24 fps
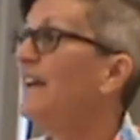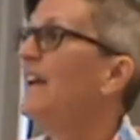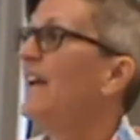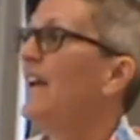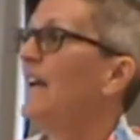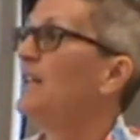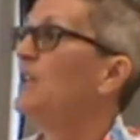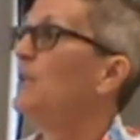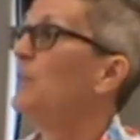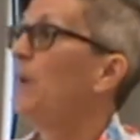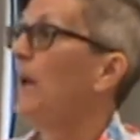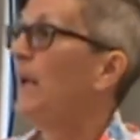
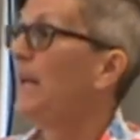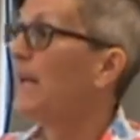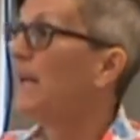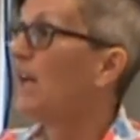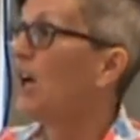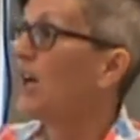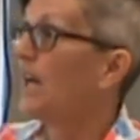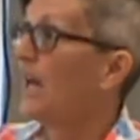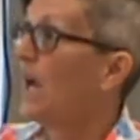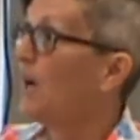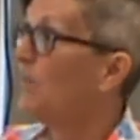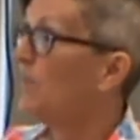And depending
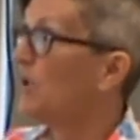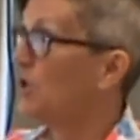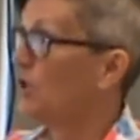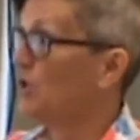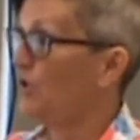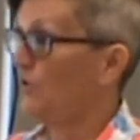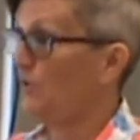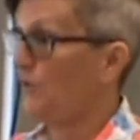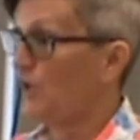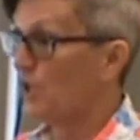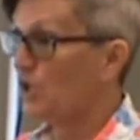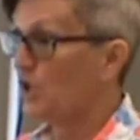on how much
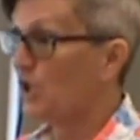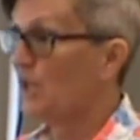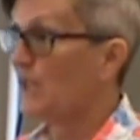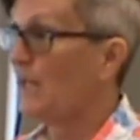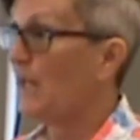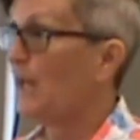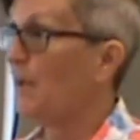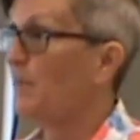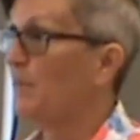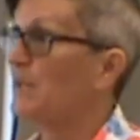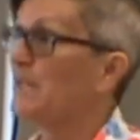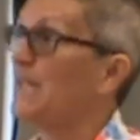you're visually
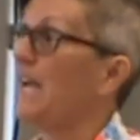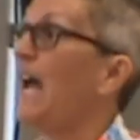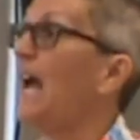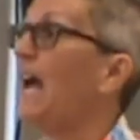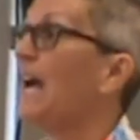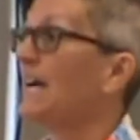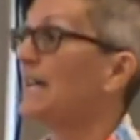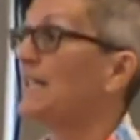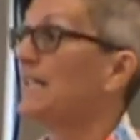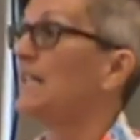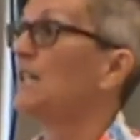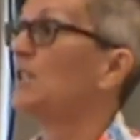able to
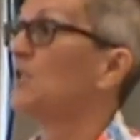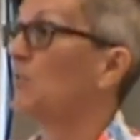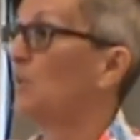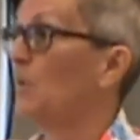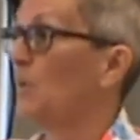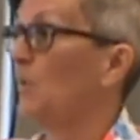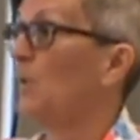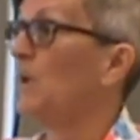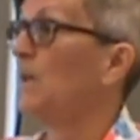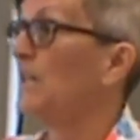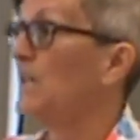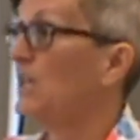access with
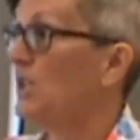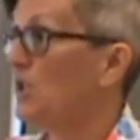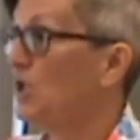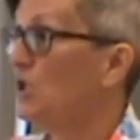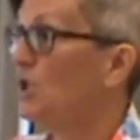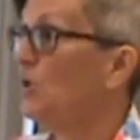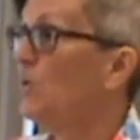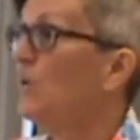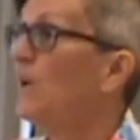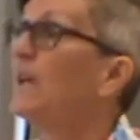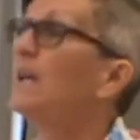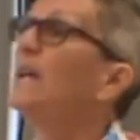what he's
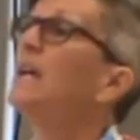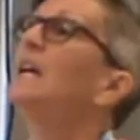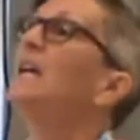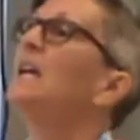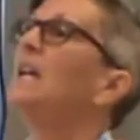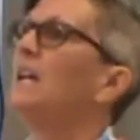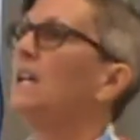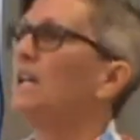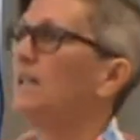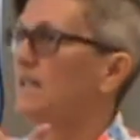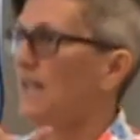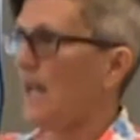doing,
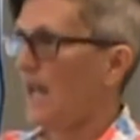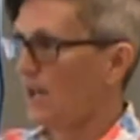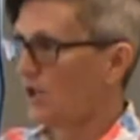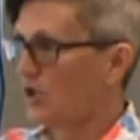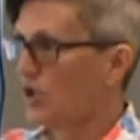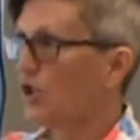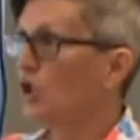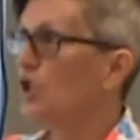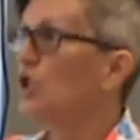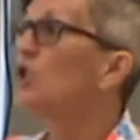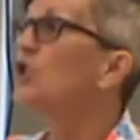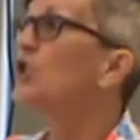he's
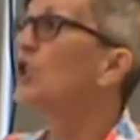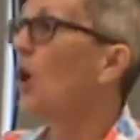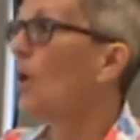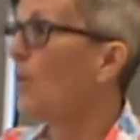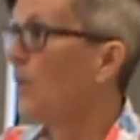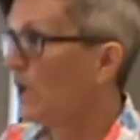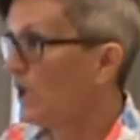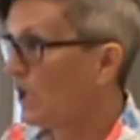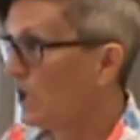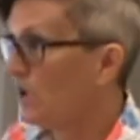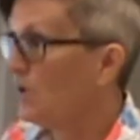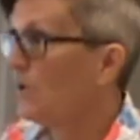actually
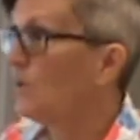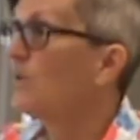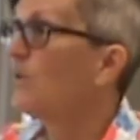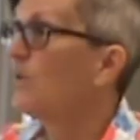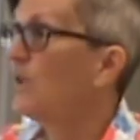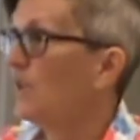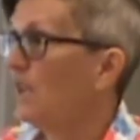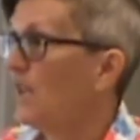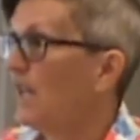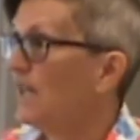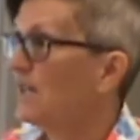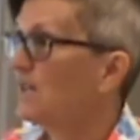showing you the
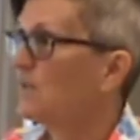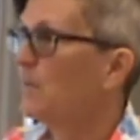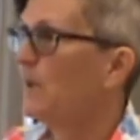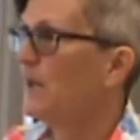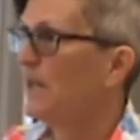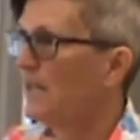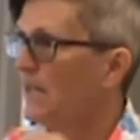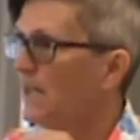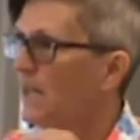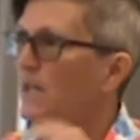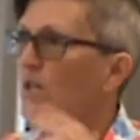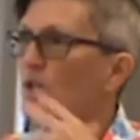things. But
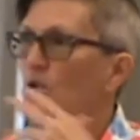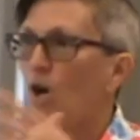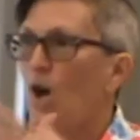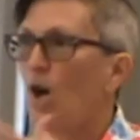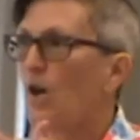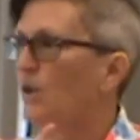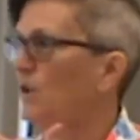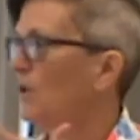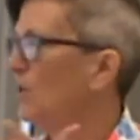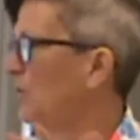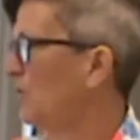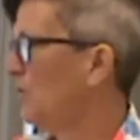he can
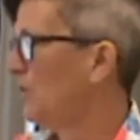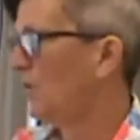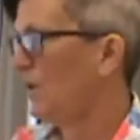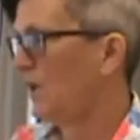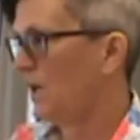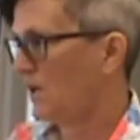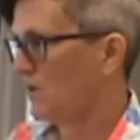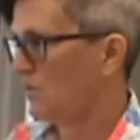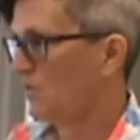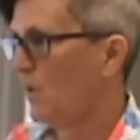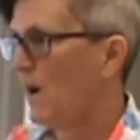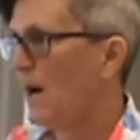talk you through it
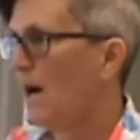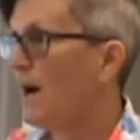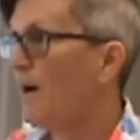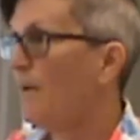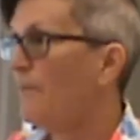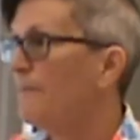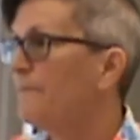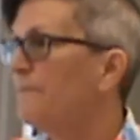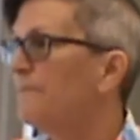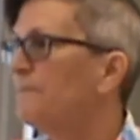as well.